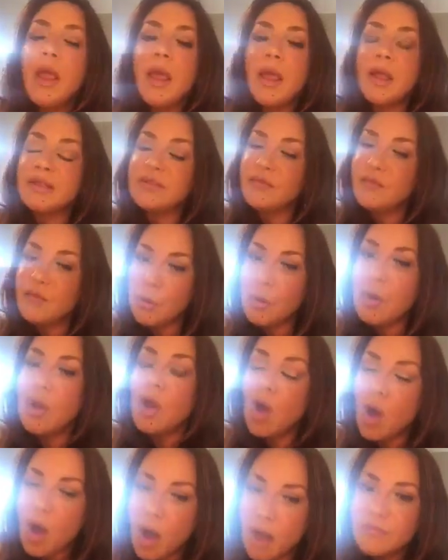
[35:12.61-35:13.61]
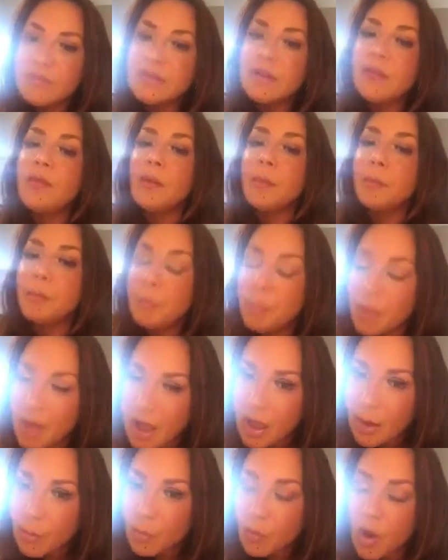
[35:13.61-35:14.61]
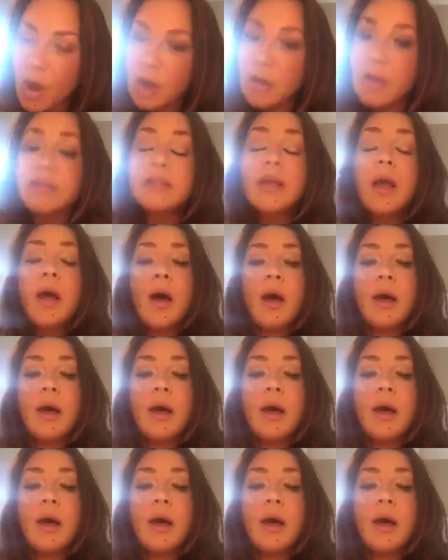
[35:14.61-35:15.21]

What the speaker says: It's very often the byproduct